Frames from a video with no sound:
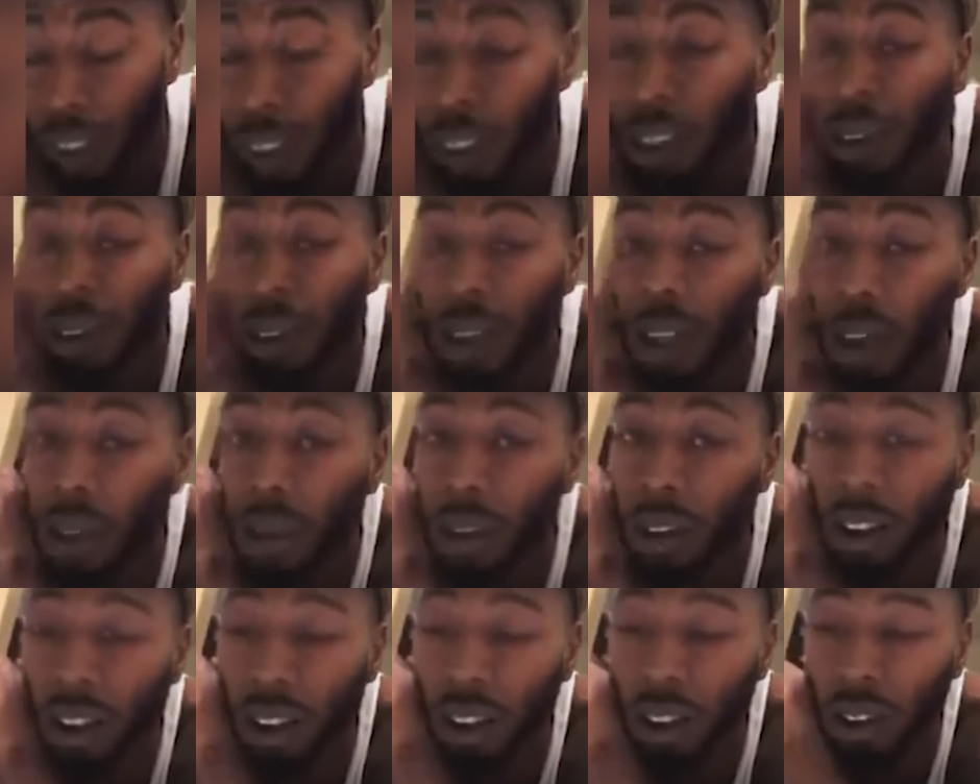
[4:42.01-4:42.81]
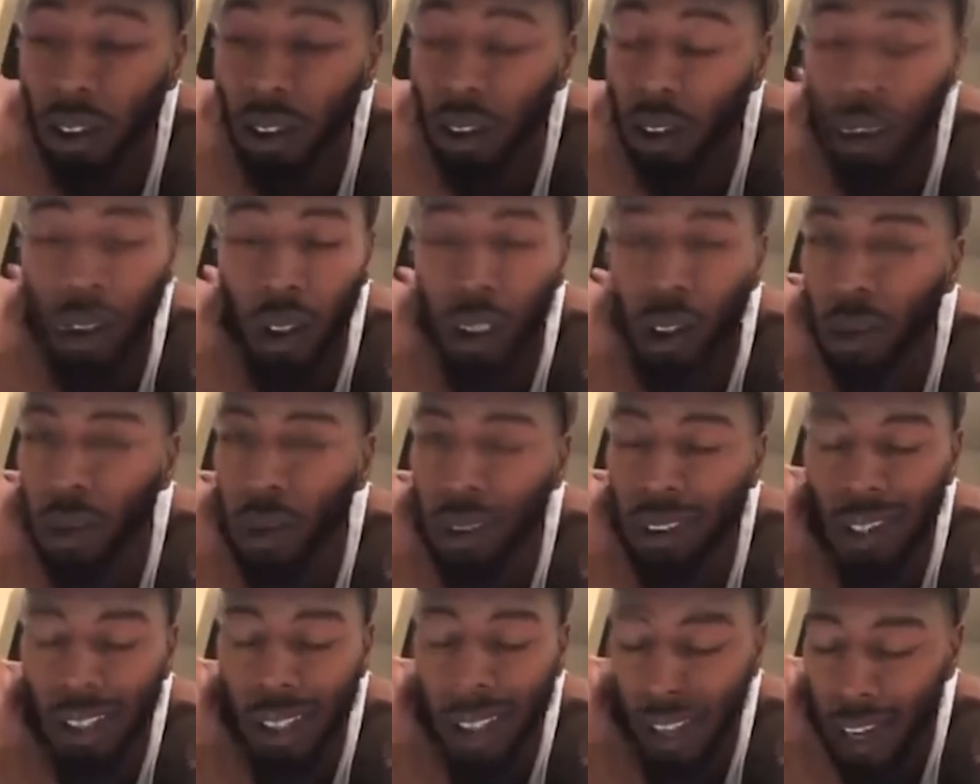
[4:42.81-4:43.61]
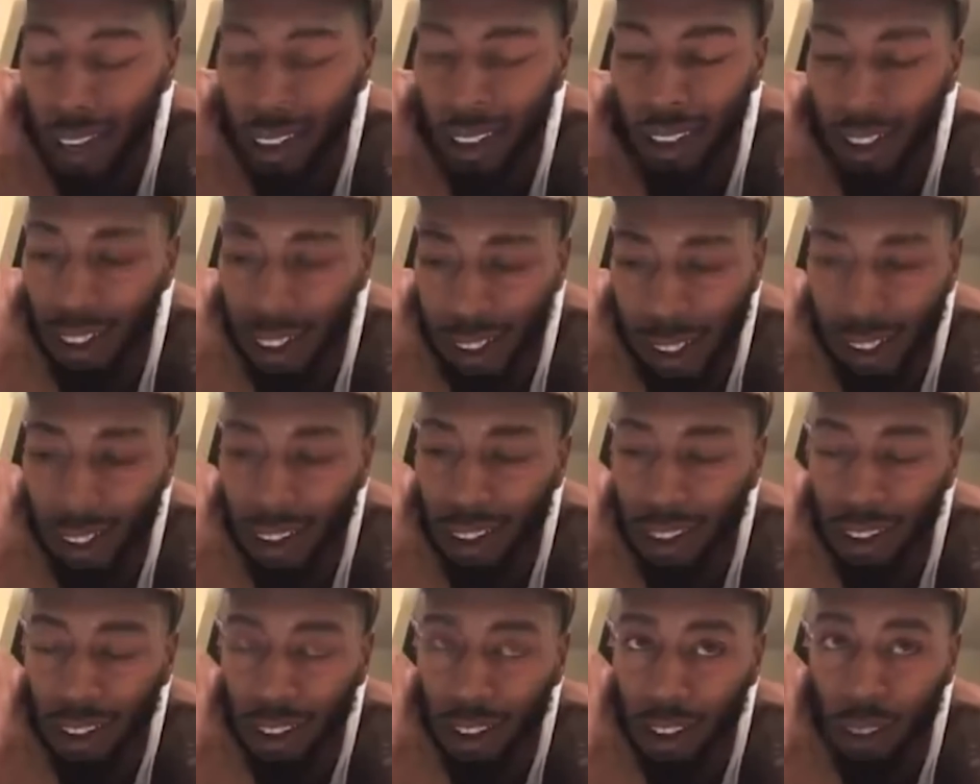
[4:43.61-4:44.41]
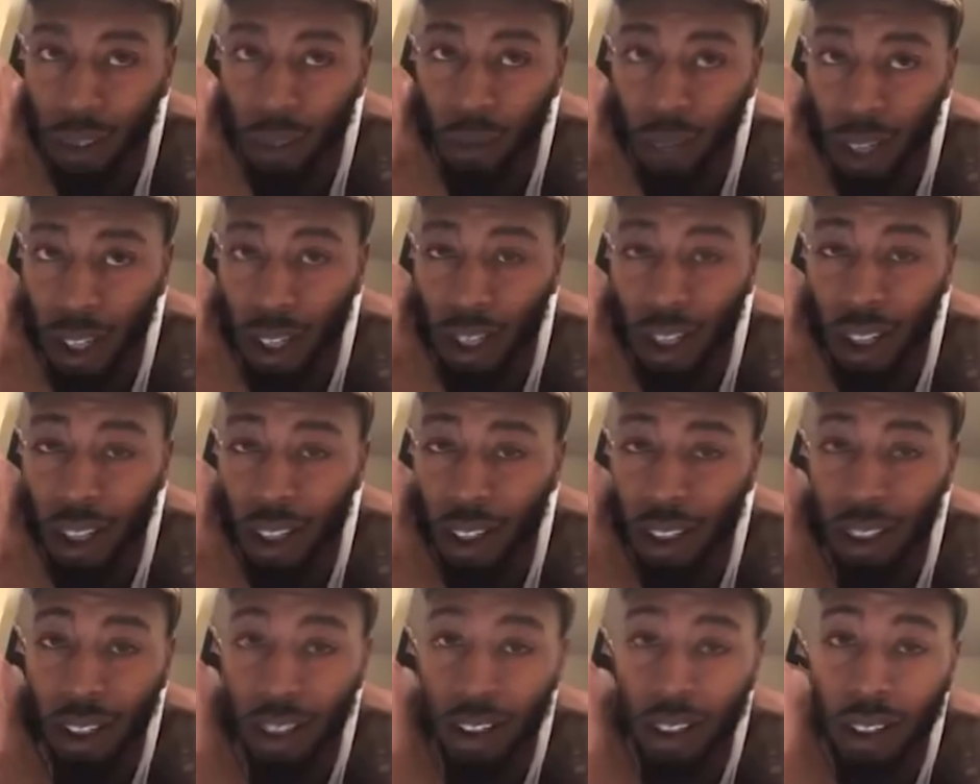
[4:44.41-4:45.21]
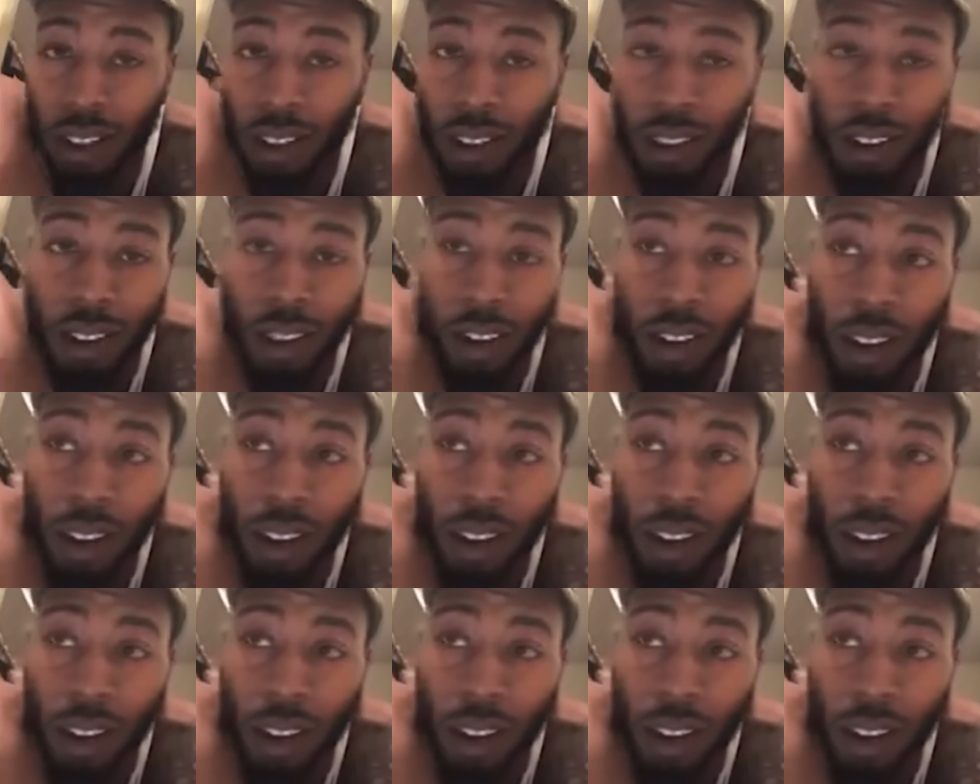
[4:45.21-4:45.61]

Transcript: That's what I was told. Quella was not dead when I got there.